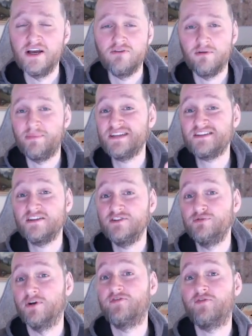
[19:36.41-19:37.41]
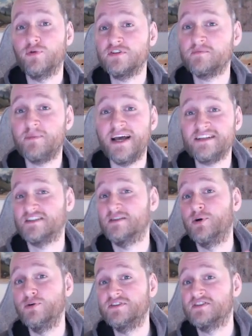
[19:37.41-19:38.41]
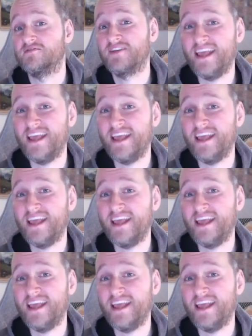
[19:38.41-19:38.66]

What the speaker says: We basically do a first past the post of